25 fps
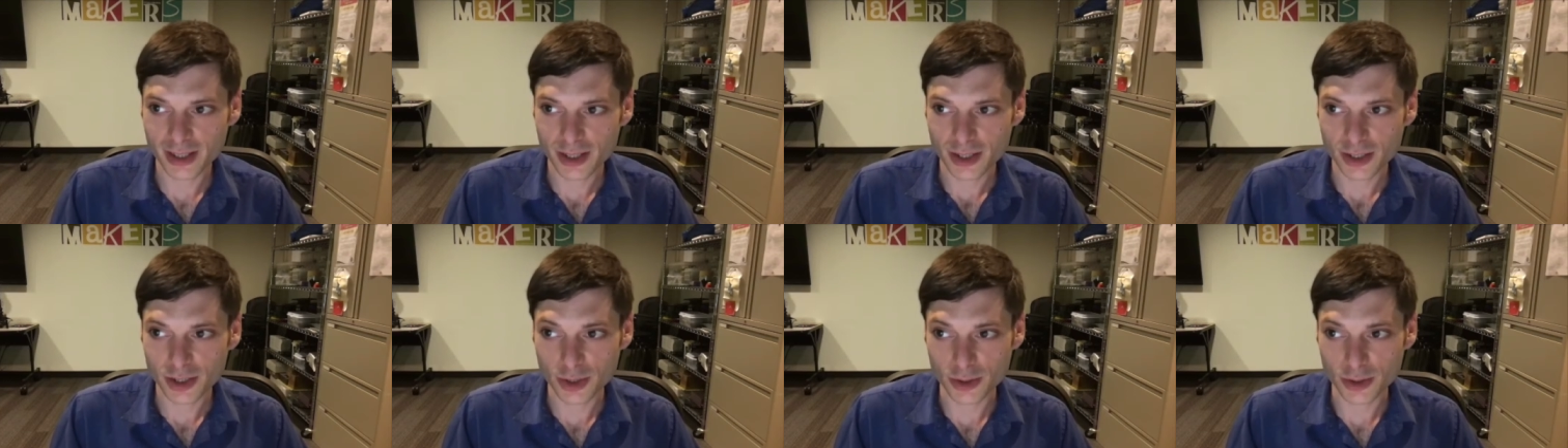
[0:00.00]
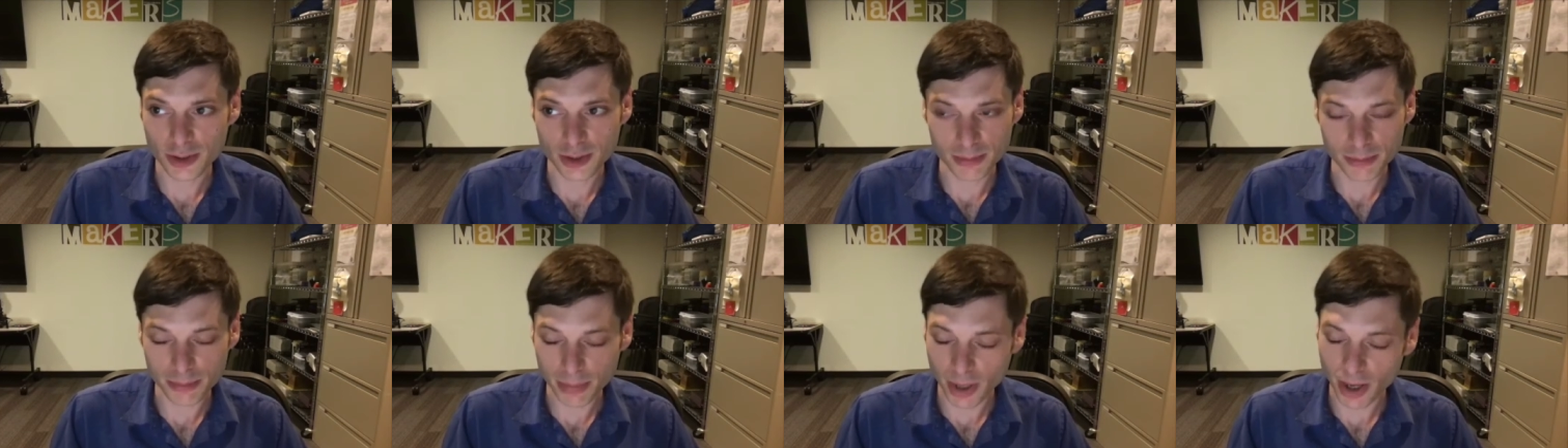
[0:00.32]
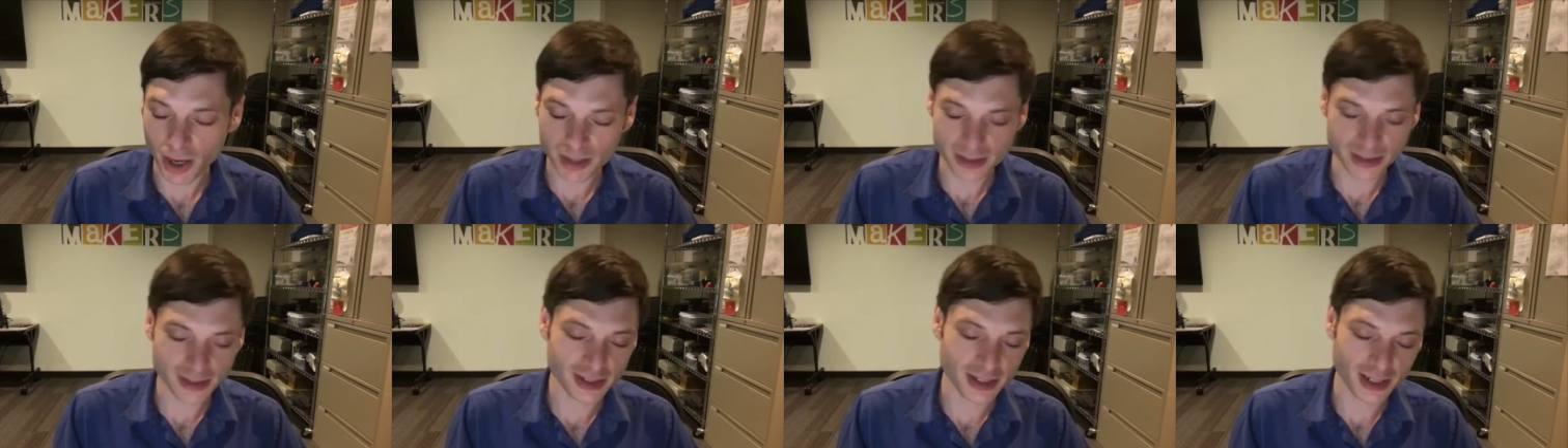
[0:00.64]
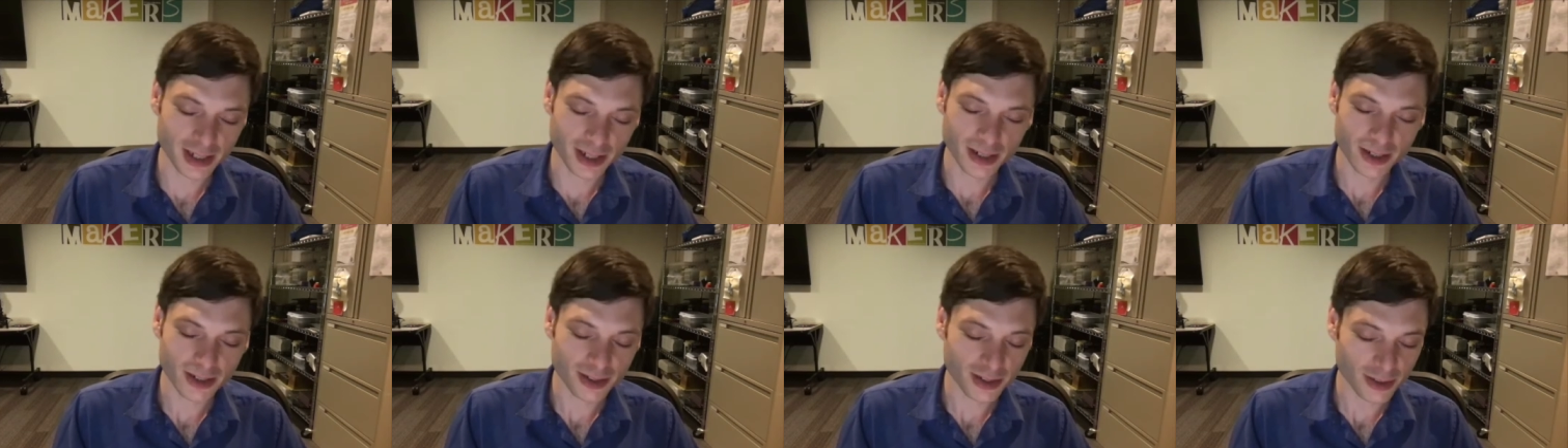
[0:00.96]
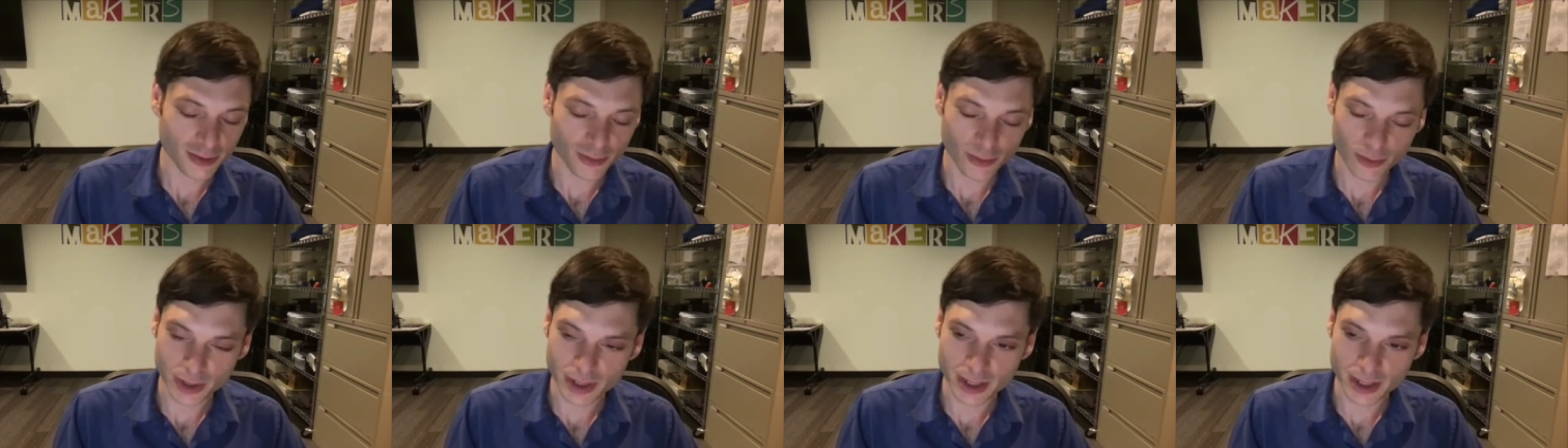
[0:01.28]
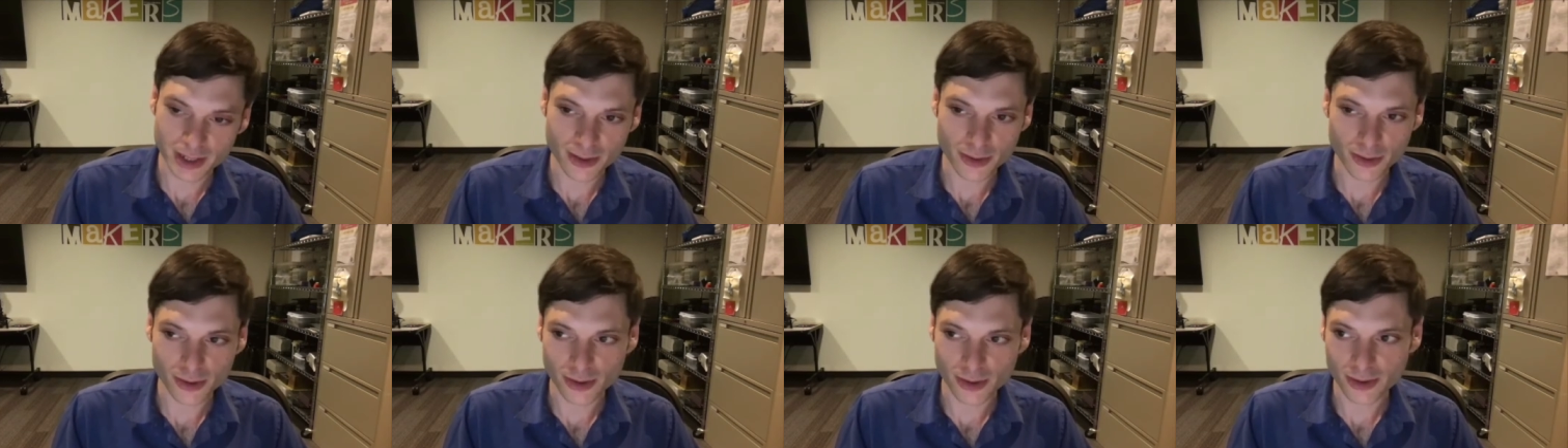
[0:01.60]
you can pause it there and then read
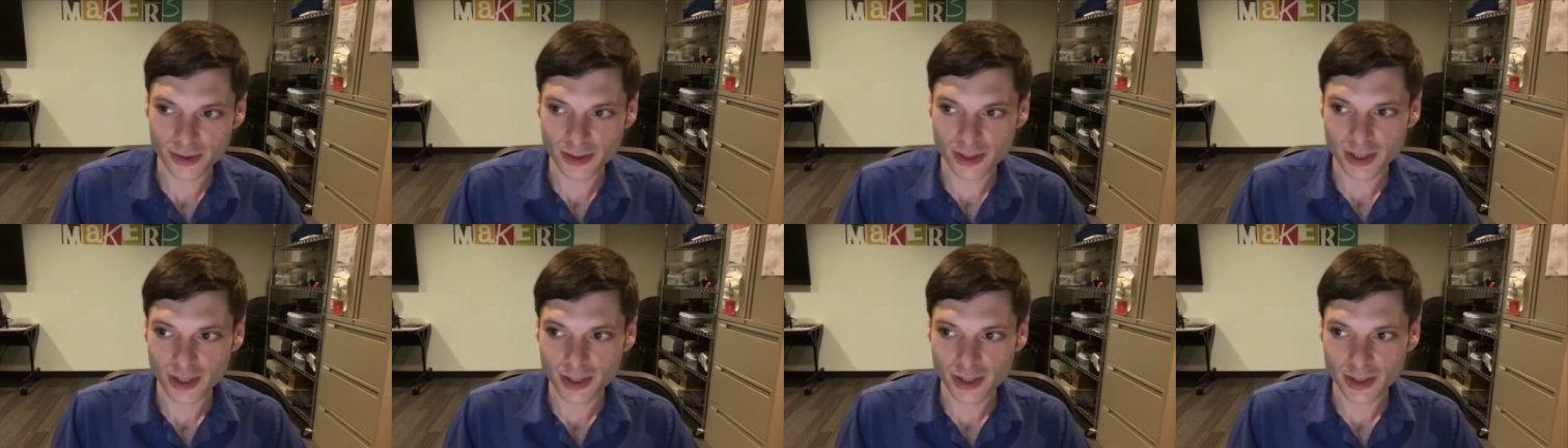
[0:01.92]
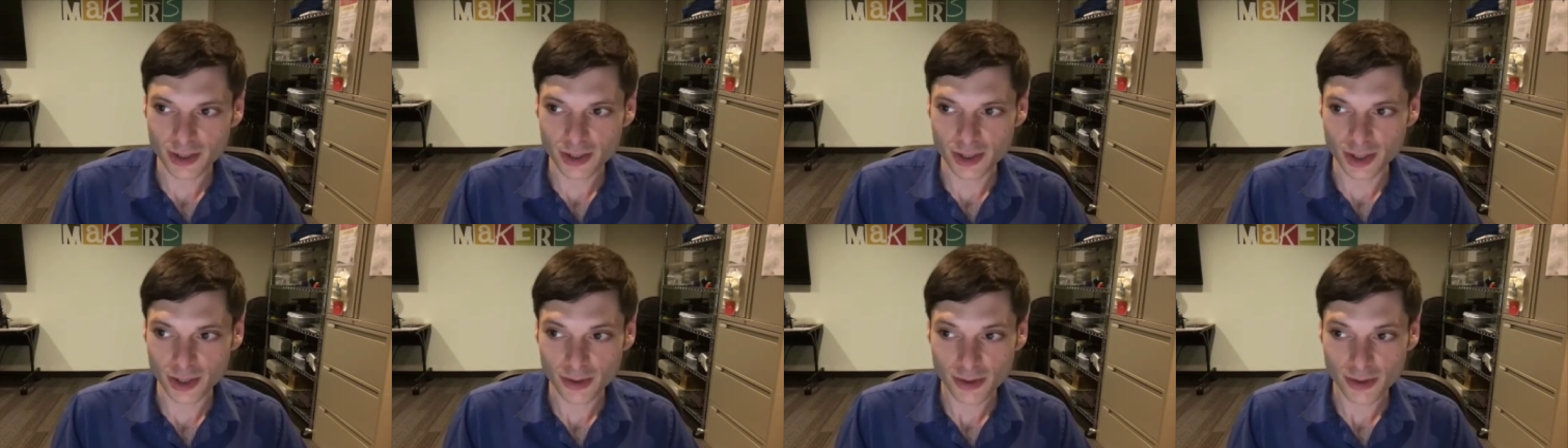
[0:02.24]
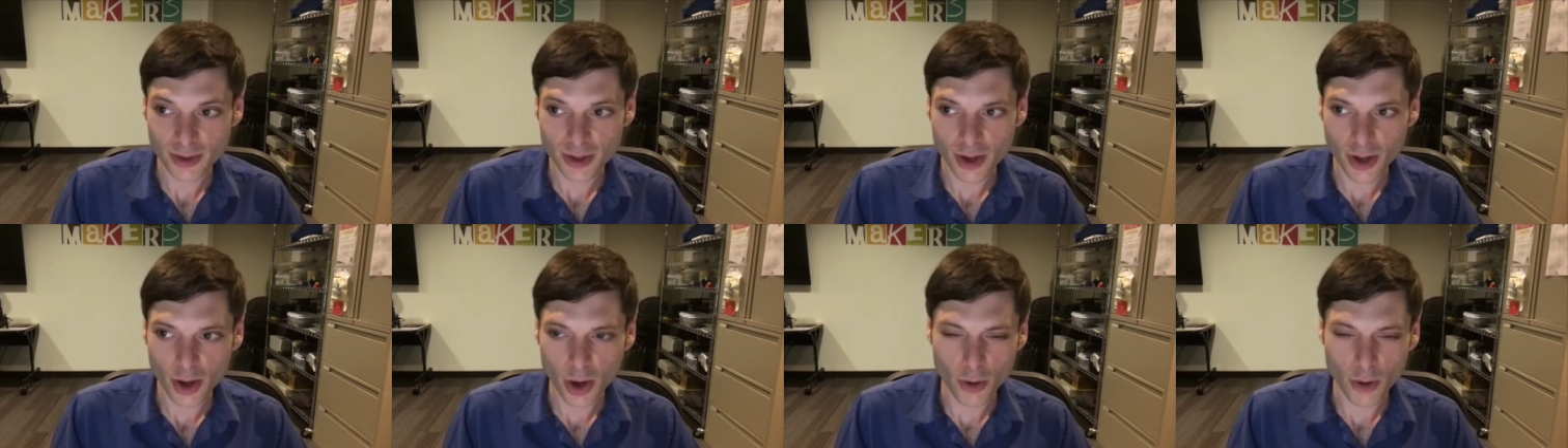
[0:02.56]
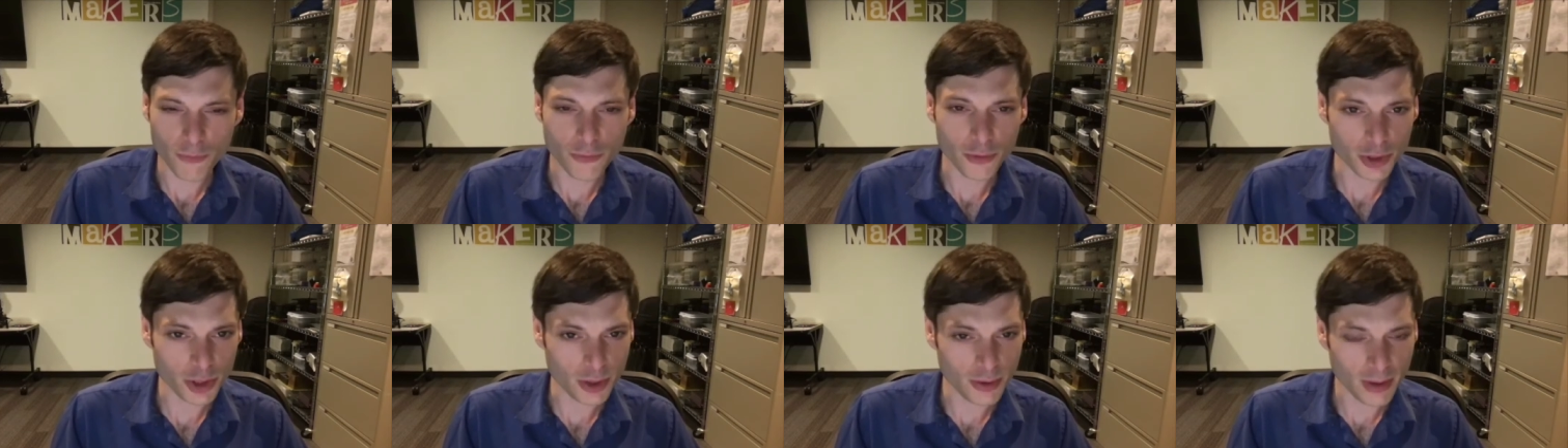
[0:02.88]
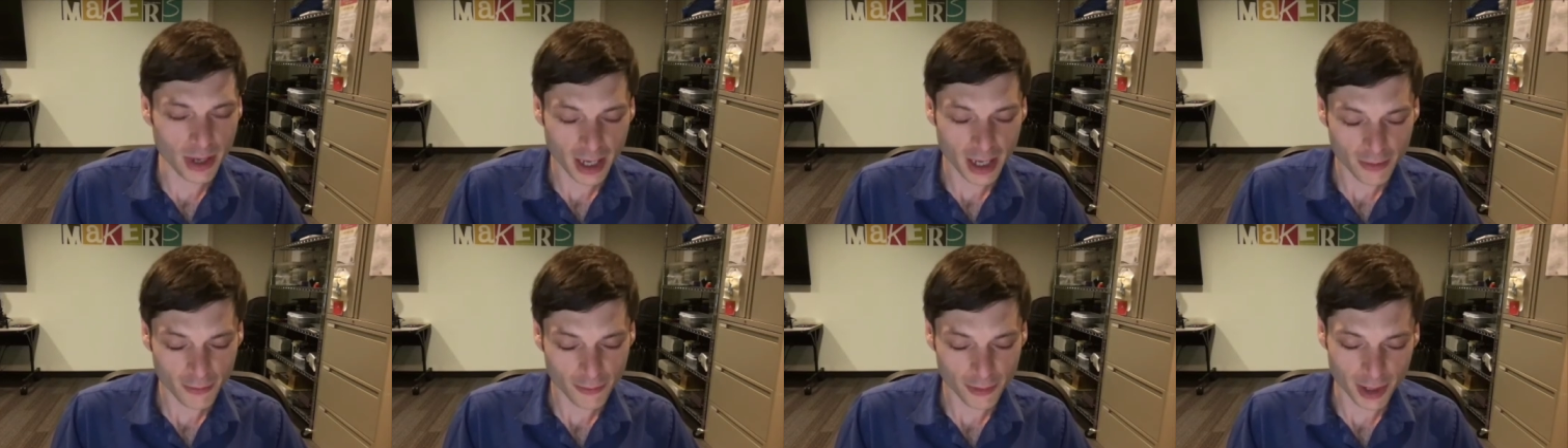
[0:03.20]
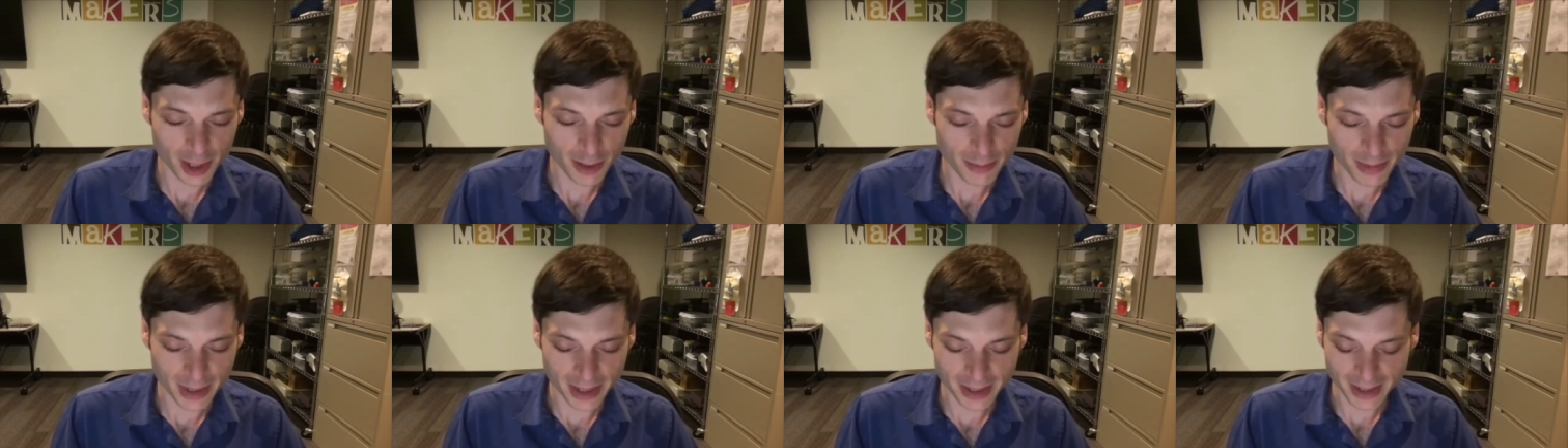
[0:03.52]
it, or hopefully you have read
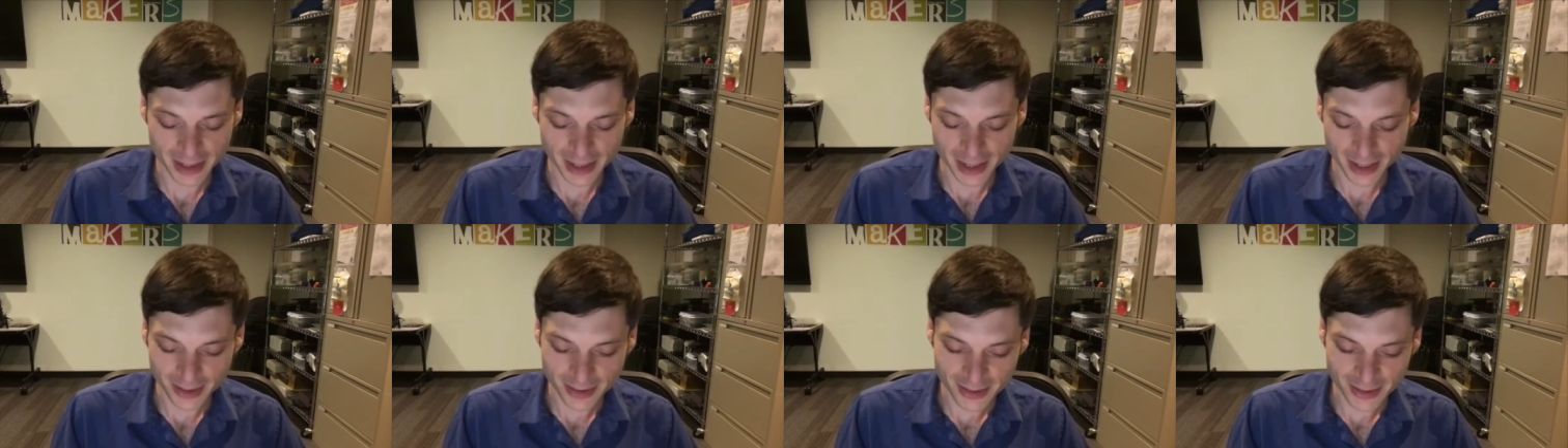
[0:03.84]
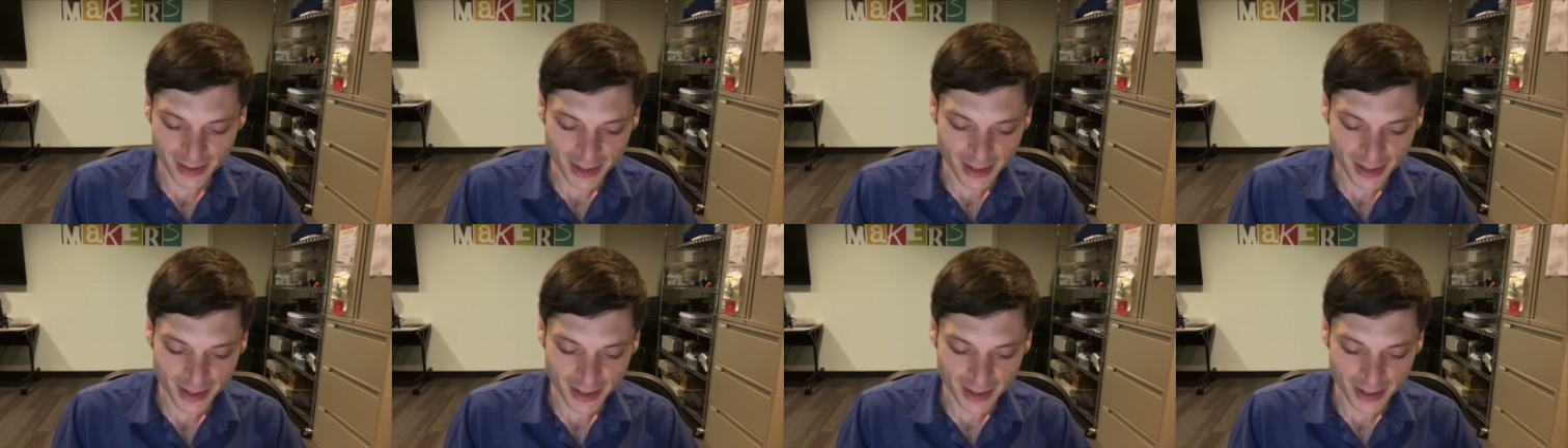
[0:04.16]
it by now.